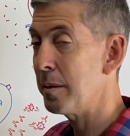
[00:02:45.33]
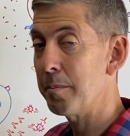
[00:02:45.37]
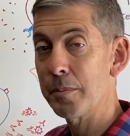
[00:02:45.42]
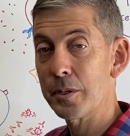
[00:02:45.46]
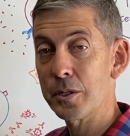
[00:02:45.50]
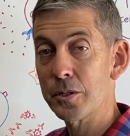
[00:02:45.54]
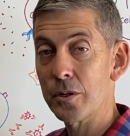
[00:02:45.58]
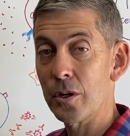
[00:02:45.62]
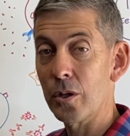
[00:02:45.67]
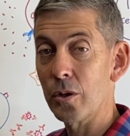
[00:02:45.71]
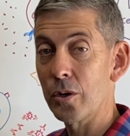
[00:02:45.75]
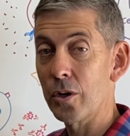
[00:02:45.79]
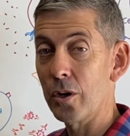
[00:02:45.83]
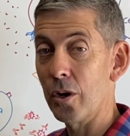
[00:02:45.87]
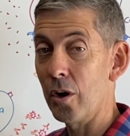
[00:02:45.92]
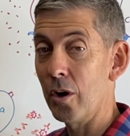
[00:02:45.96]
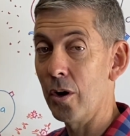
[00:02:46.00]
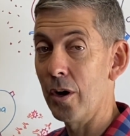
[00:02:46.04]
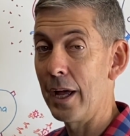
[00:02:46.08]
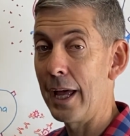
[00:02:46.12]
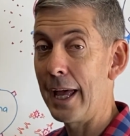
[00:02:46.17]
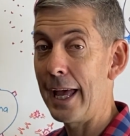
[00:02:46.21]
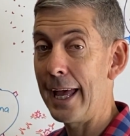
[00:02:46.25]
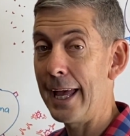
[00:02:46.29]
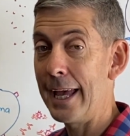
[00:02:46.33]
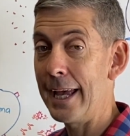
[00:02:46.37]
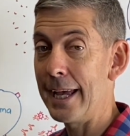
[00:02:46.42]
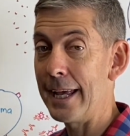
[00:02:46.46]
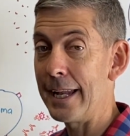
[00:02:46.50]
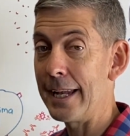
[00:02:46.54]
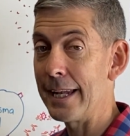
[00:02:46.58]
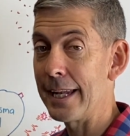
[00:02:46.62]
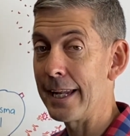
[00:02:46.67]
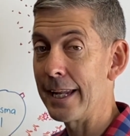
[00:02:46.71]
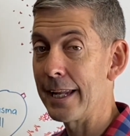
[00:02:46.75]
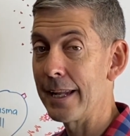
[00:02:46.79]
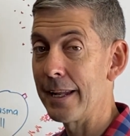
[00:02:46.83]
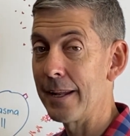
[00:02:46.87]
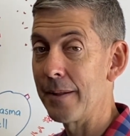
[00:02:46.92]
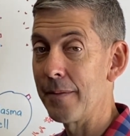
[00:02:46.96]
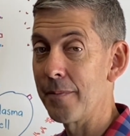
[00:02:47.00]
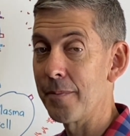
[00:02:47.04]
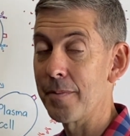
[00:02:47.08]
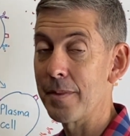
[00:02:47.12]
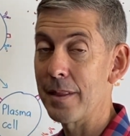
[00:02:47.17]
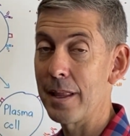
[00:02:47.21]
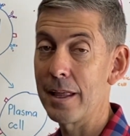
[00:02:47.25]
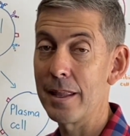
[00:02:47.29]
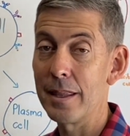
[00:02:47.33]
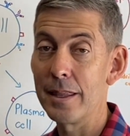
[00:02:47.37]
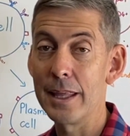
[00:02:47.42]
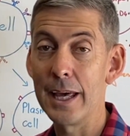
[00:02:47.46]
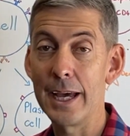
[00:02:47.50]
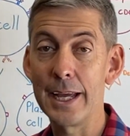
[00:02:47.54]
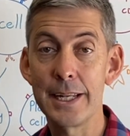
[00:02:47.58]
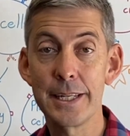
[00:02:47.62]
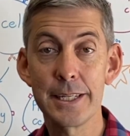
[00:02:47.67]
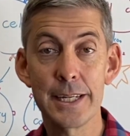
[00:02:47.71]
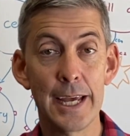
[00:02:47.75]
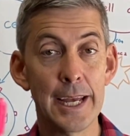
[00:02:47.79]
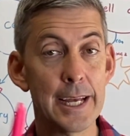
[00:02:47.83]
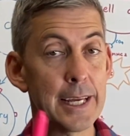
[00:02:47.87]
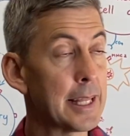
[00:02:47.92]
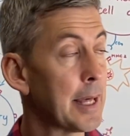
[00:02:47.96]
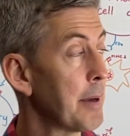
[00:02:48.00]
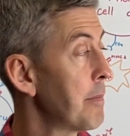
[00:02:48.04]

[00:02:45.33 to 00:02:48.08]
the patrol car and they take